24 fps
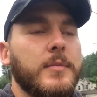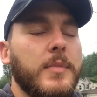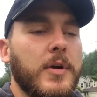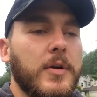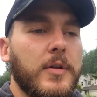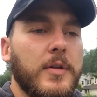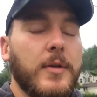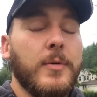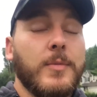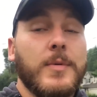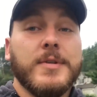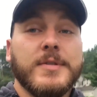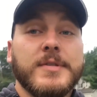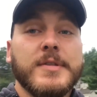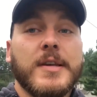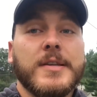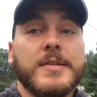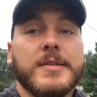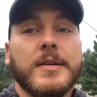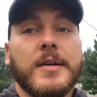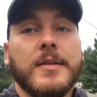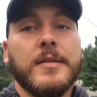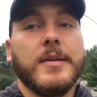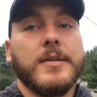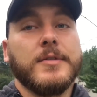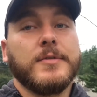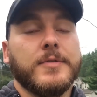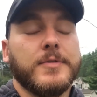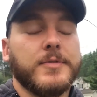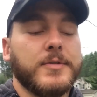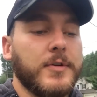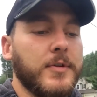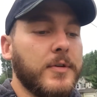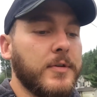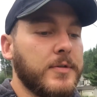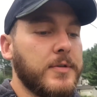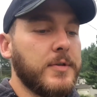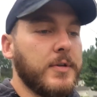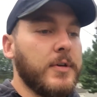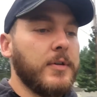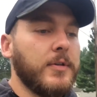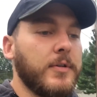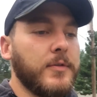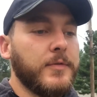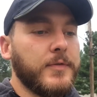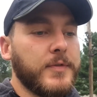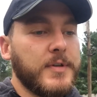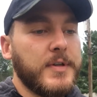better than I was last night, that's for sure. Still a
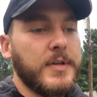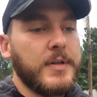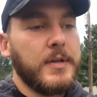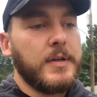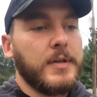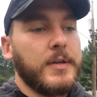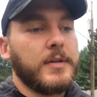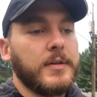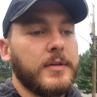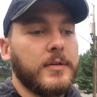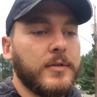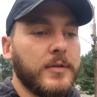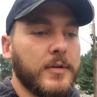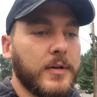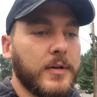little fatigued, a little